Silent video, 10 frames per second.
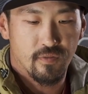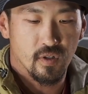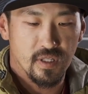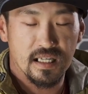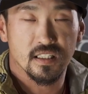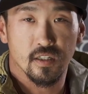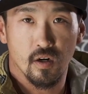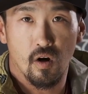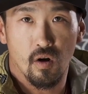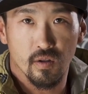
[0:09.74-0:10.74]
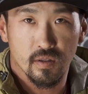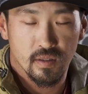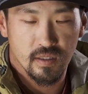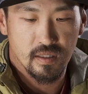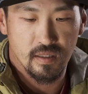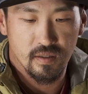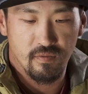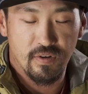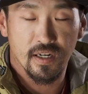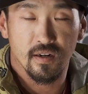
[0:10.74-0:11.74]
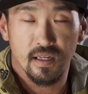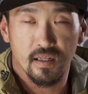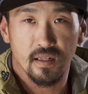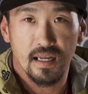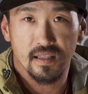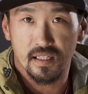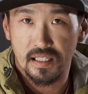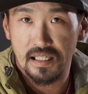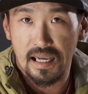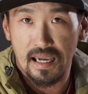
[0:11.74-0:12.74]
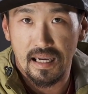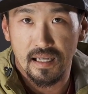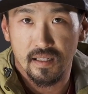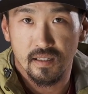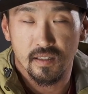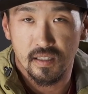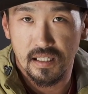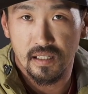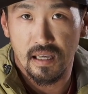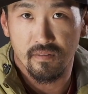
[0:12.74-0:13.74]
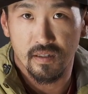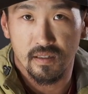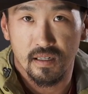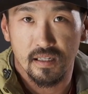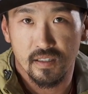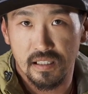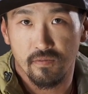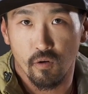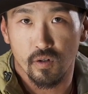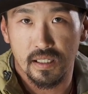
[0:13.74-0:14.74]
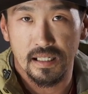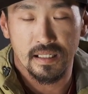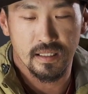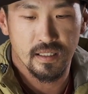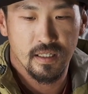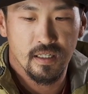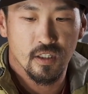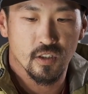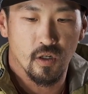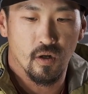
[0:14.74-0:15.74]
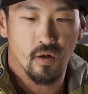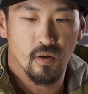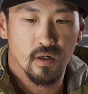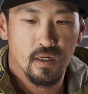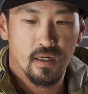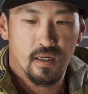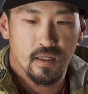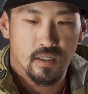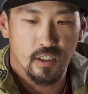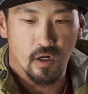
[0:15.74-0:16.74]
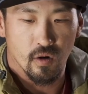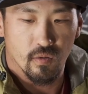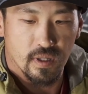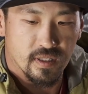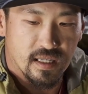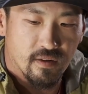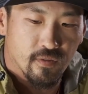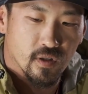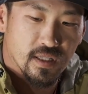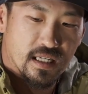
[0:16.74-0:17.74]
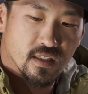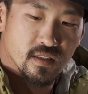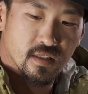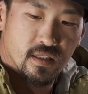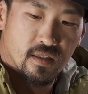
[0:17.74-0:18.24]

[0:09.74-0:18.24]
lengths, and they're all configured in like the T8, T11, and T14. So, you know, in 10-foot lengths,